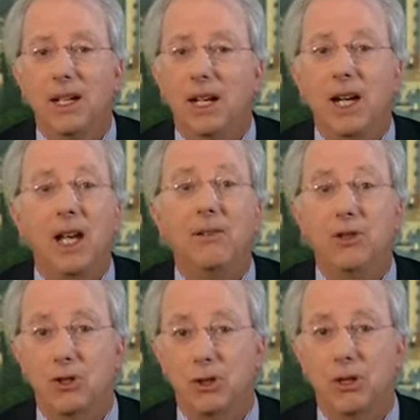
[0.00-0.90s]
a kind of
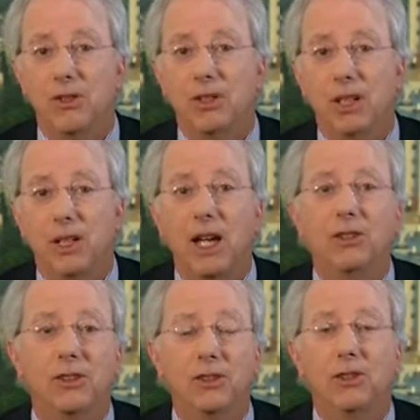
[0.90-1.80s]
assurance and a
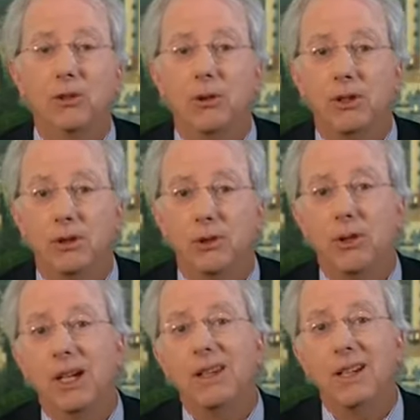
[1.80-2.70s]
license to do what they're
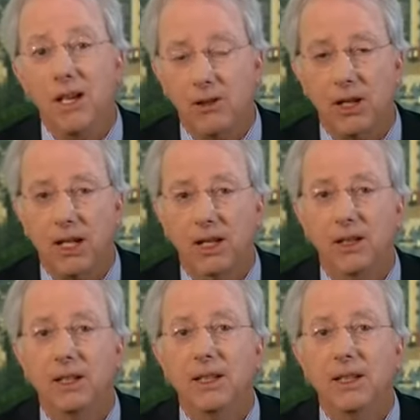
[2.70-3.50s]
doing on the other hand.